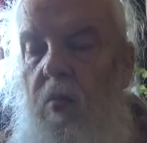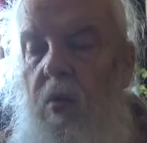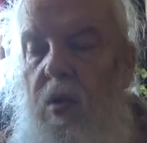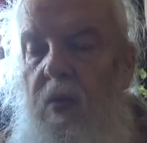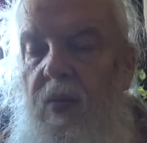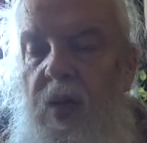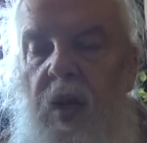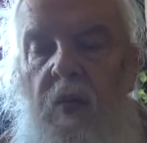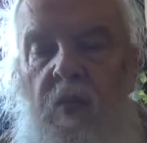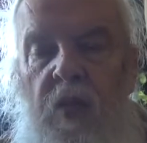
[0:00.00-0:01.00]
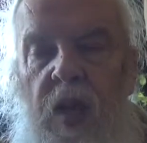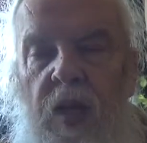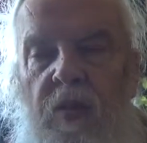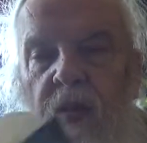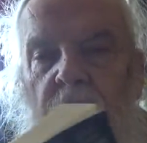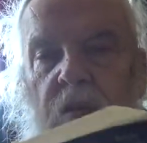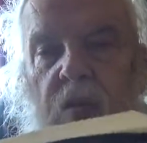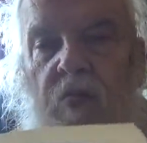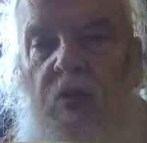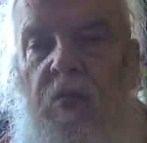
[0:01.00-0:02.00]
More than
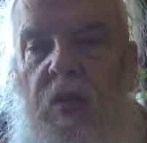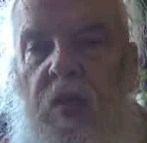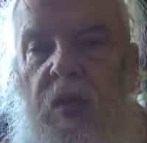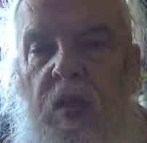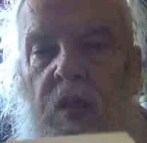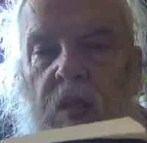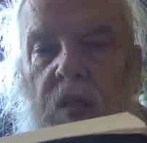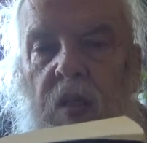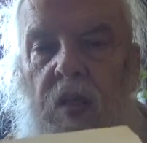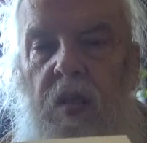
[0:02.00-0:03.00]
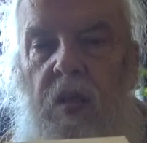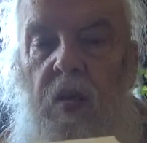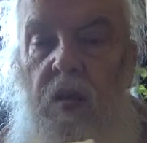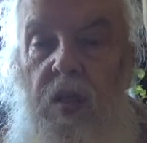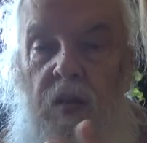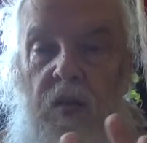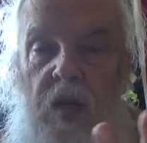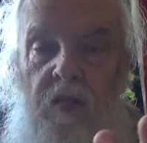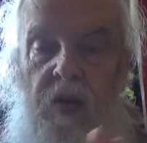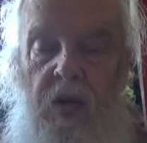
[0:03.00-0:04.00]
9,000 movies. Of course, I don't
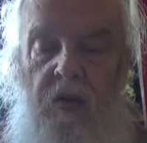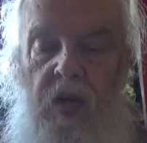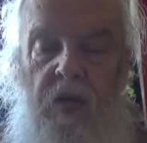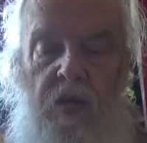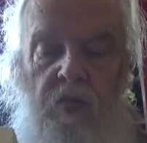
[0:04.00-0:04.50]
have 9,000